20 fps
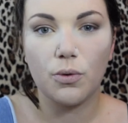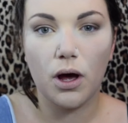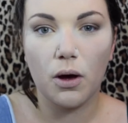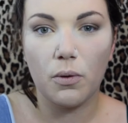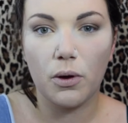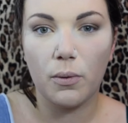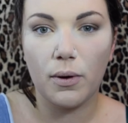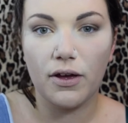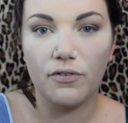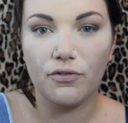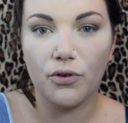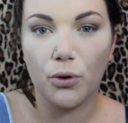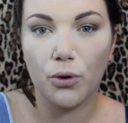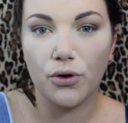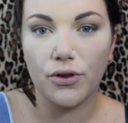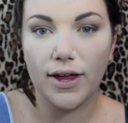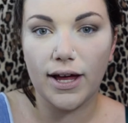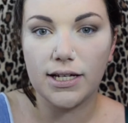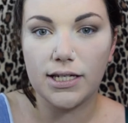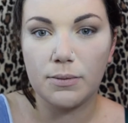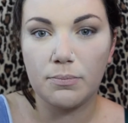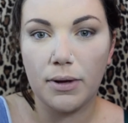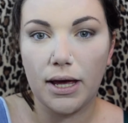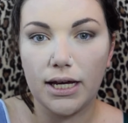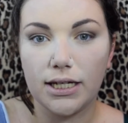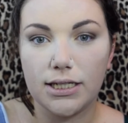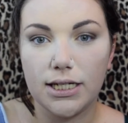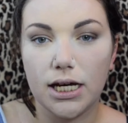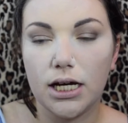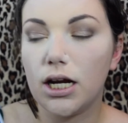while we wait for all that to
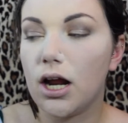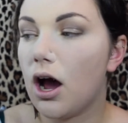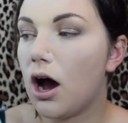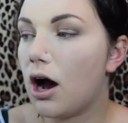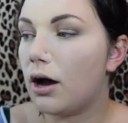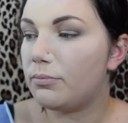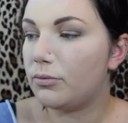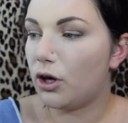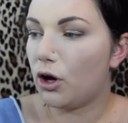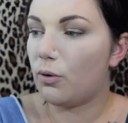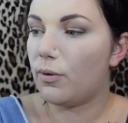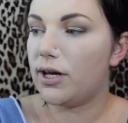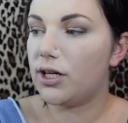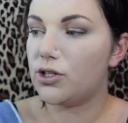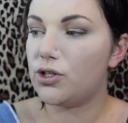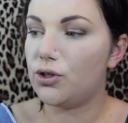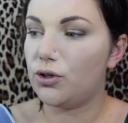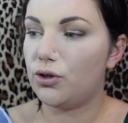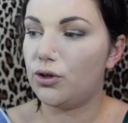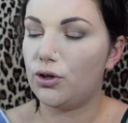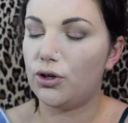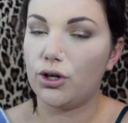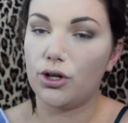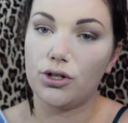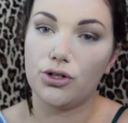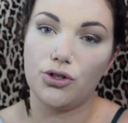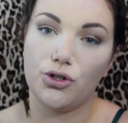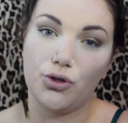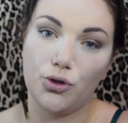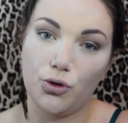bake down, I'm going to
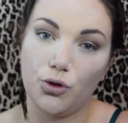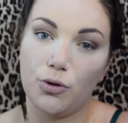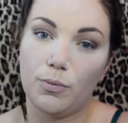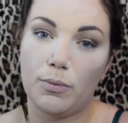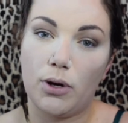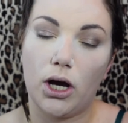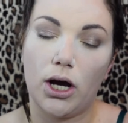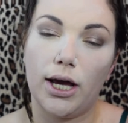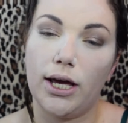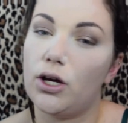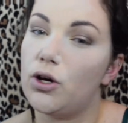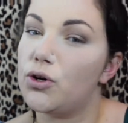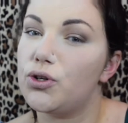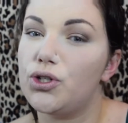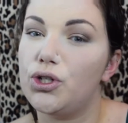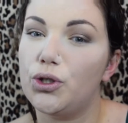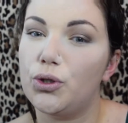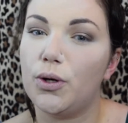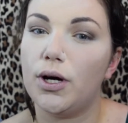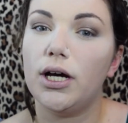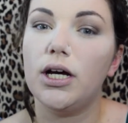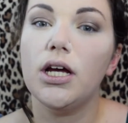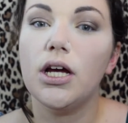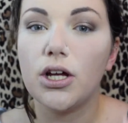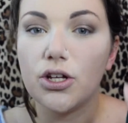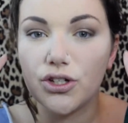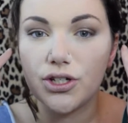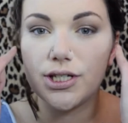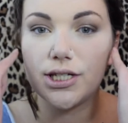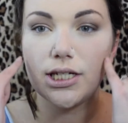do my contour
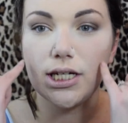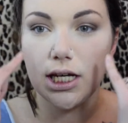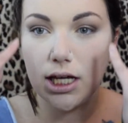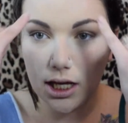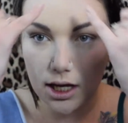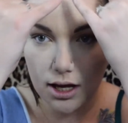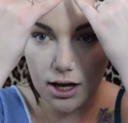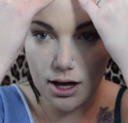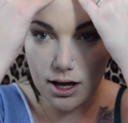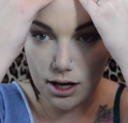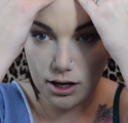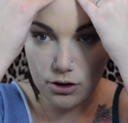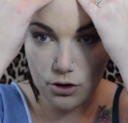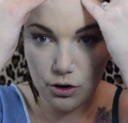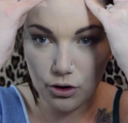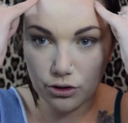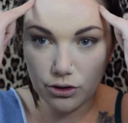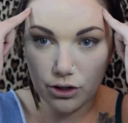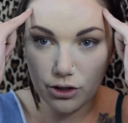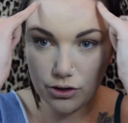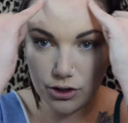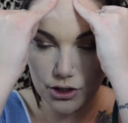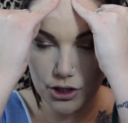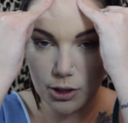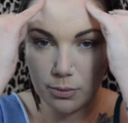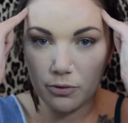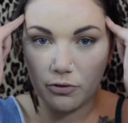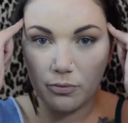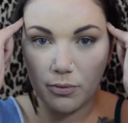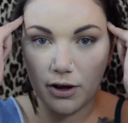just here and on the
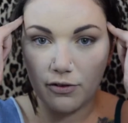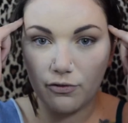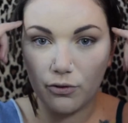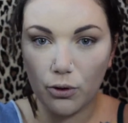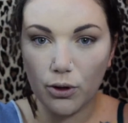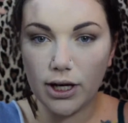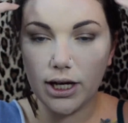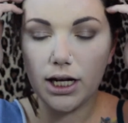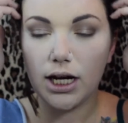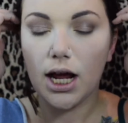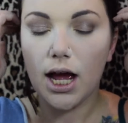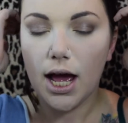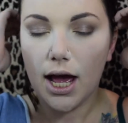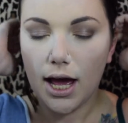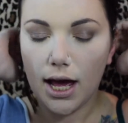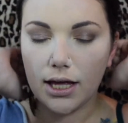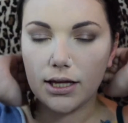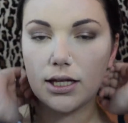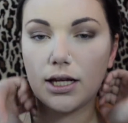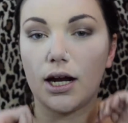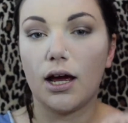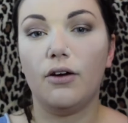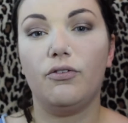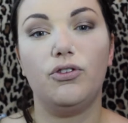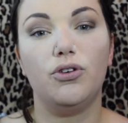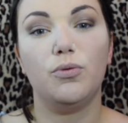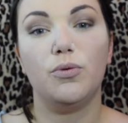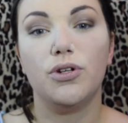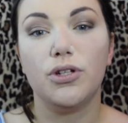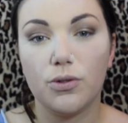top of my forehead, and then
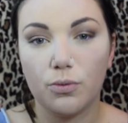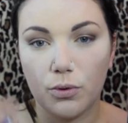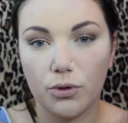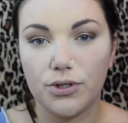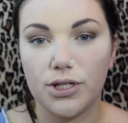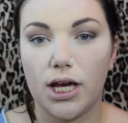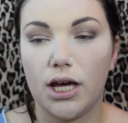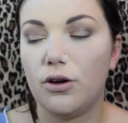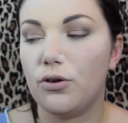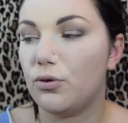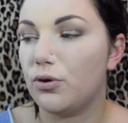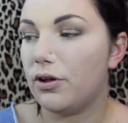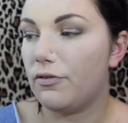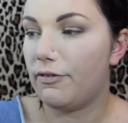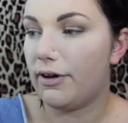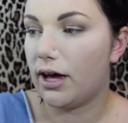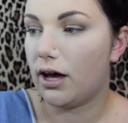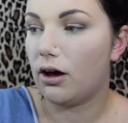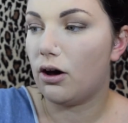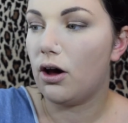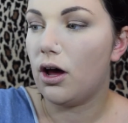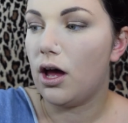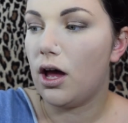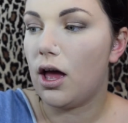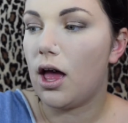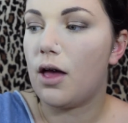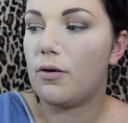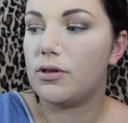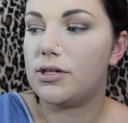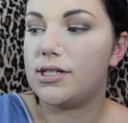afterwards we'll take all of our
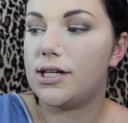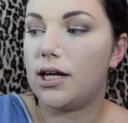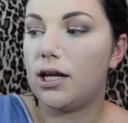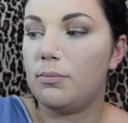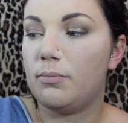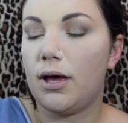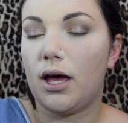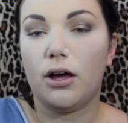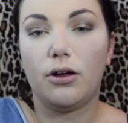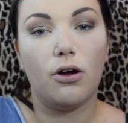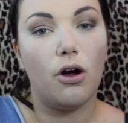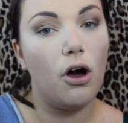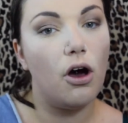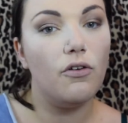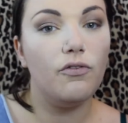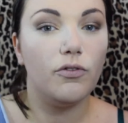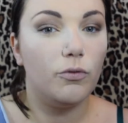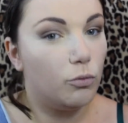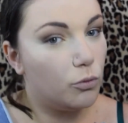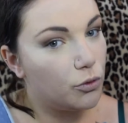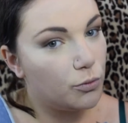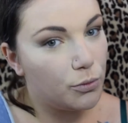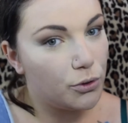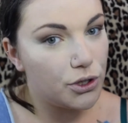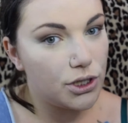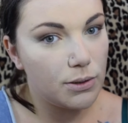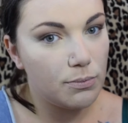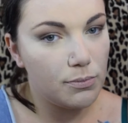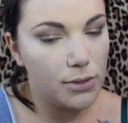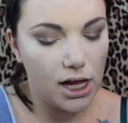setting powder off and we'll
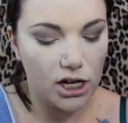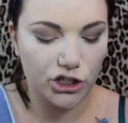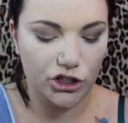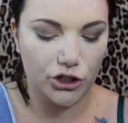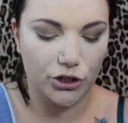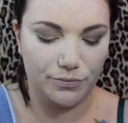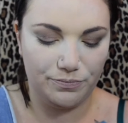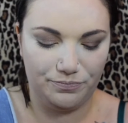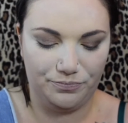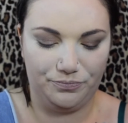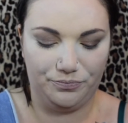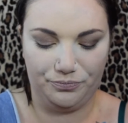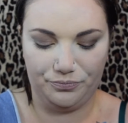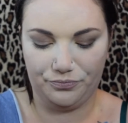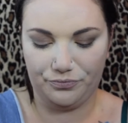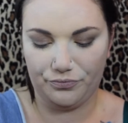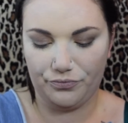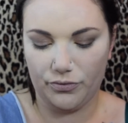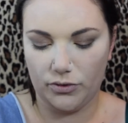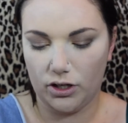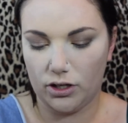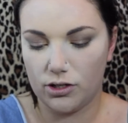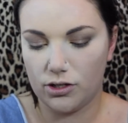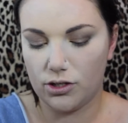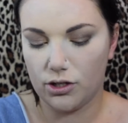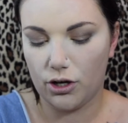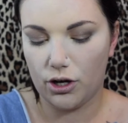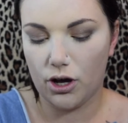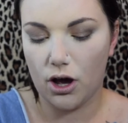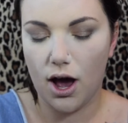put some blush on.
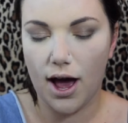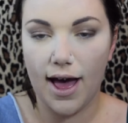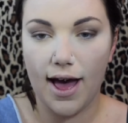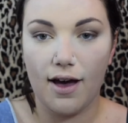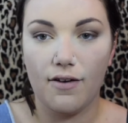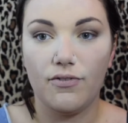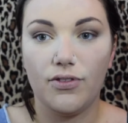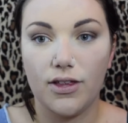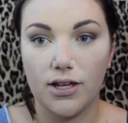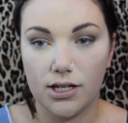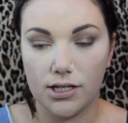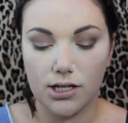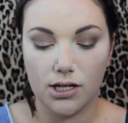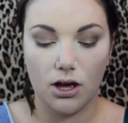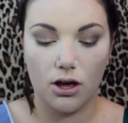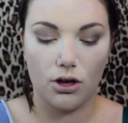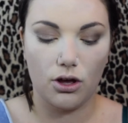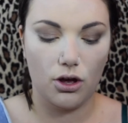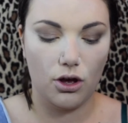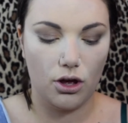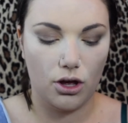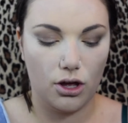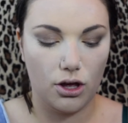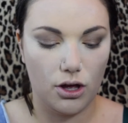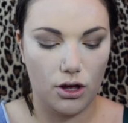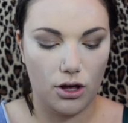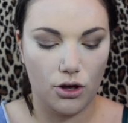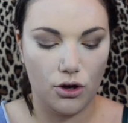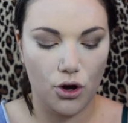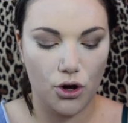So I have this
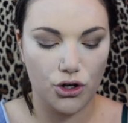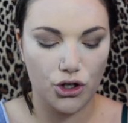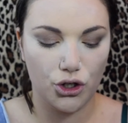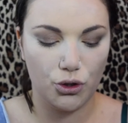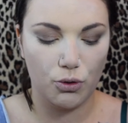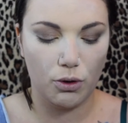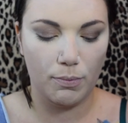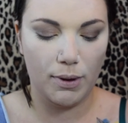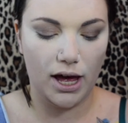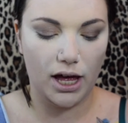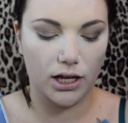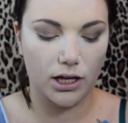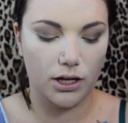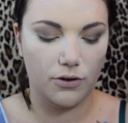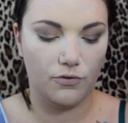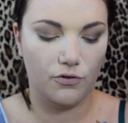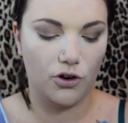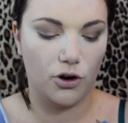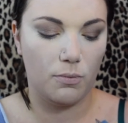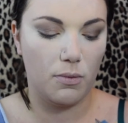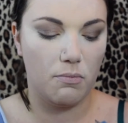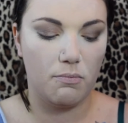contour palette from